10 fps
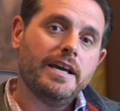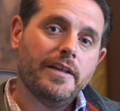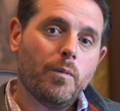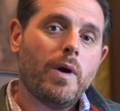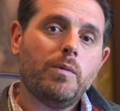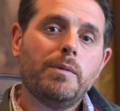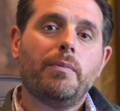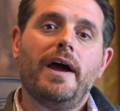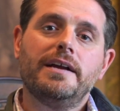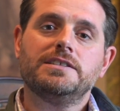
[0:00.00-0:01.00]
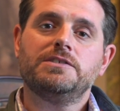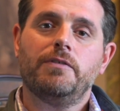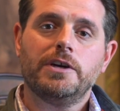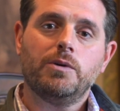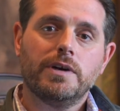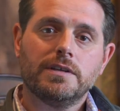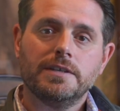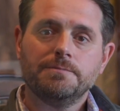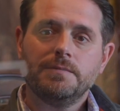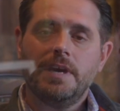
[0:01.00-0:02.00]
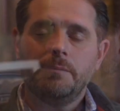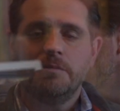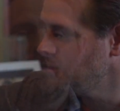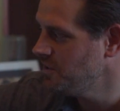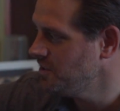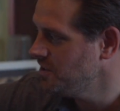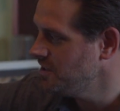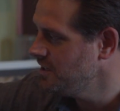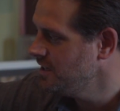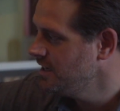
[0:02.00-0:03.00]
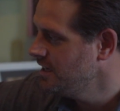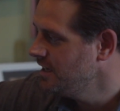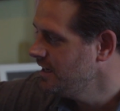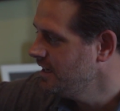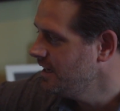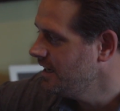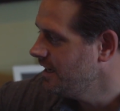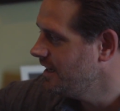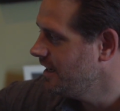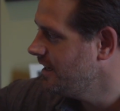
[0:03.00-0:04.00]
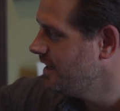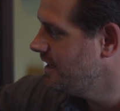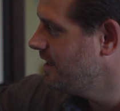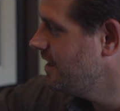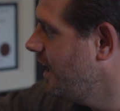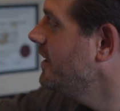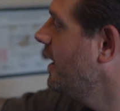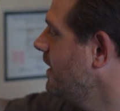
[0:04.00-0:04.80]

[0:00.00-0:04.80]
and the way we practice very quickly. I've been very impressed and very pleased with how she's